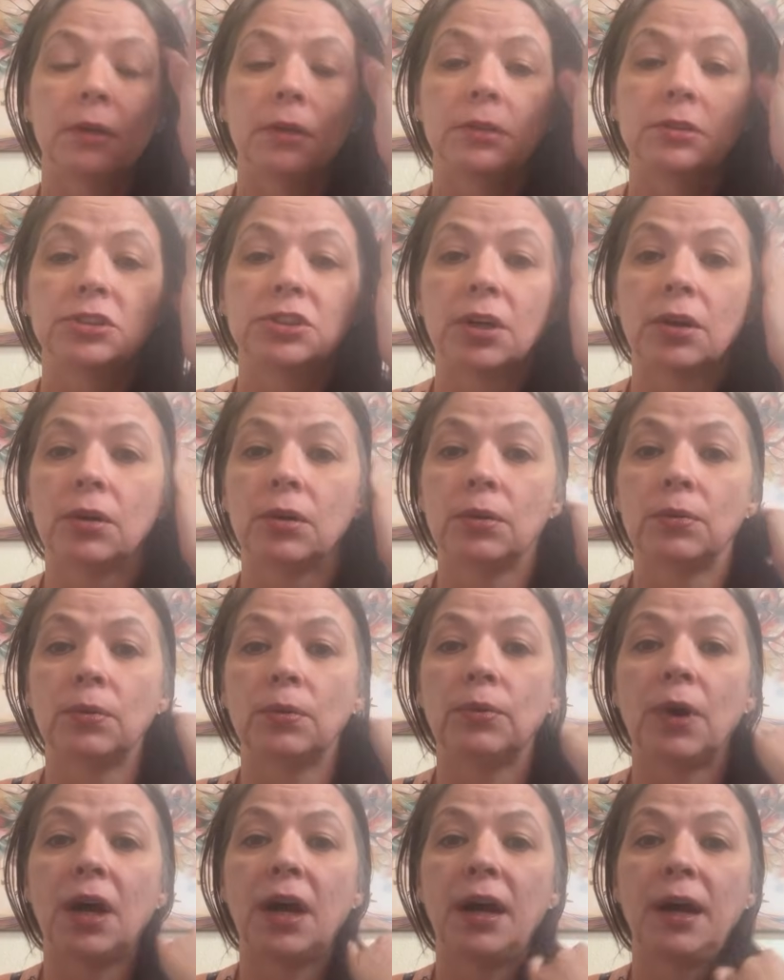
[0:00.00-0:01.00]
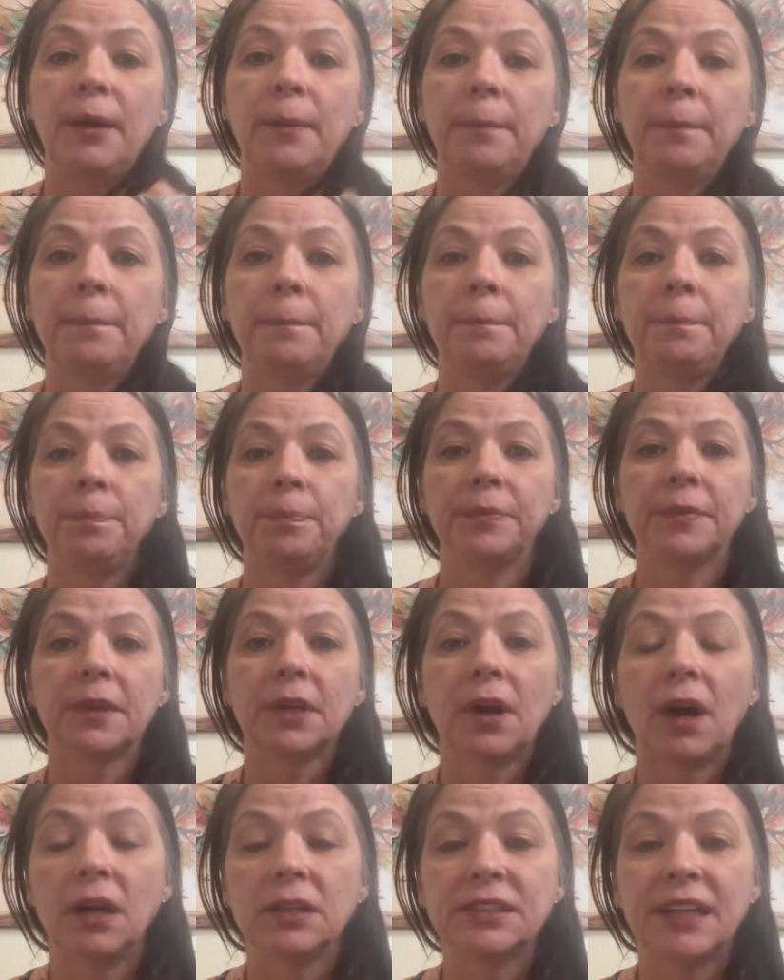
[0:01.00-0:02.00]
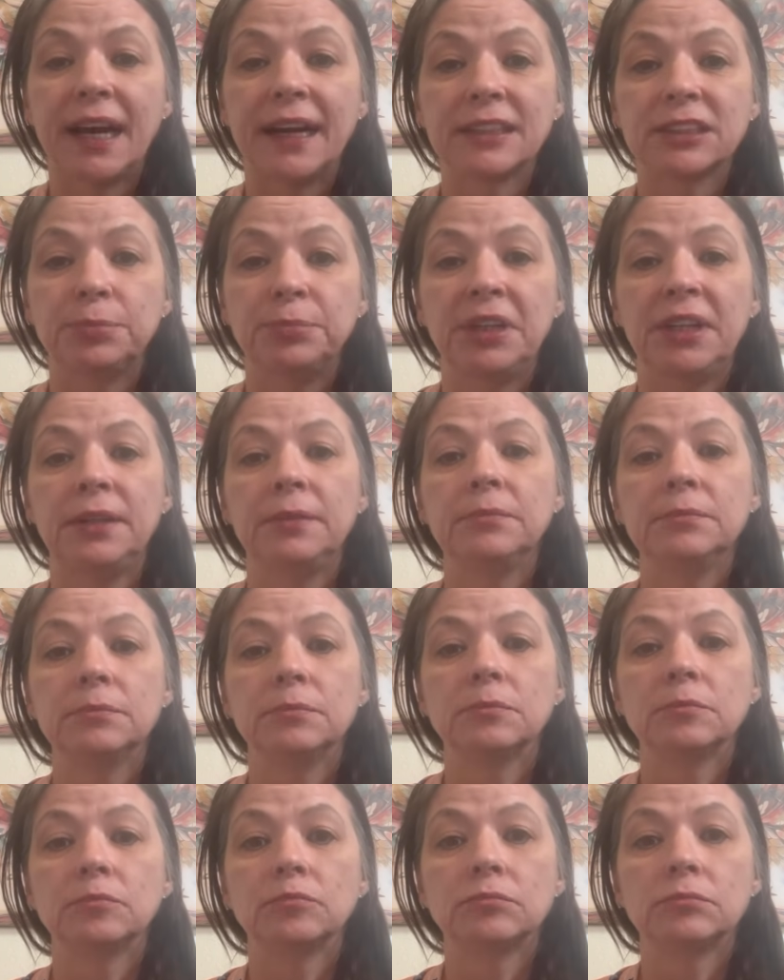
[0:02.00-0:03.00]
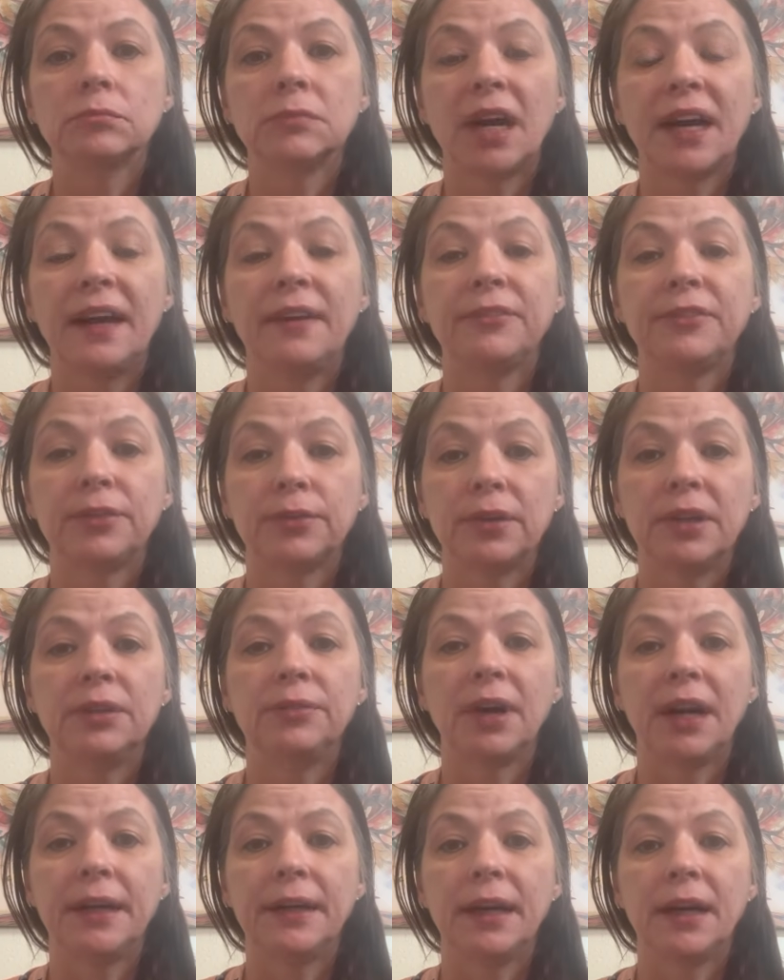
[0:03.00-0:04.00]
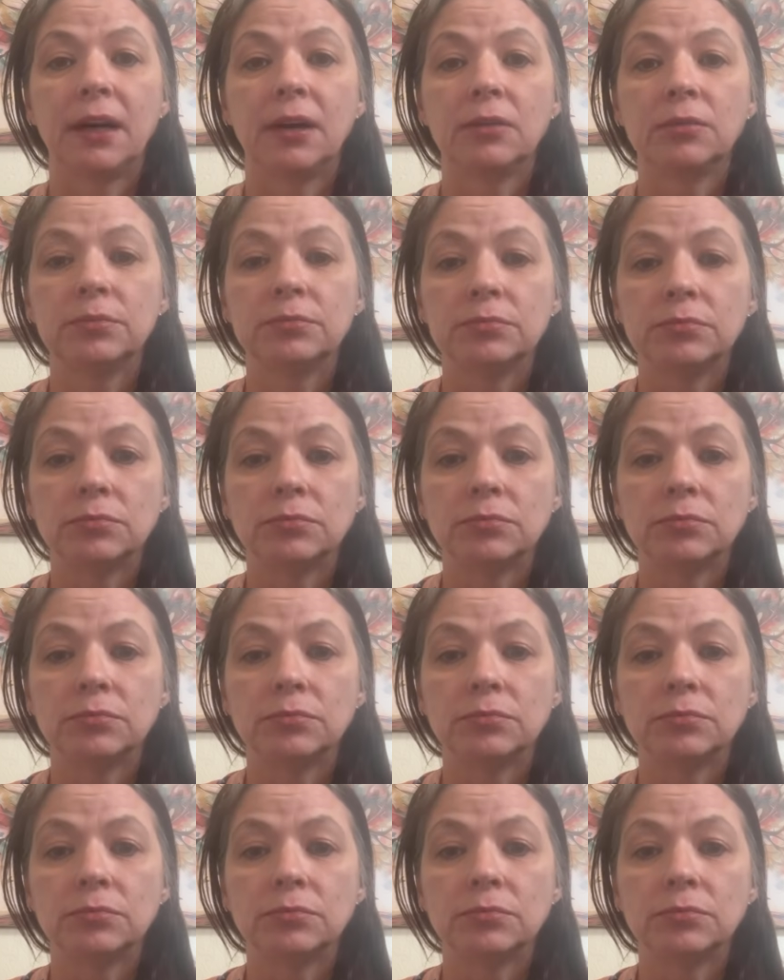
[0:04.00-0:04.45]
So, contact me. I have 3 right now.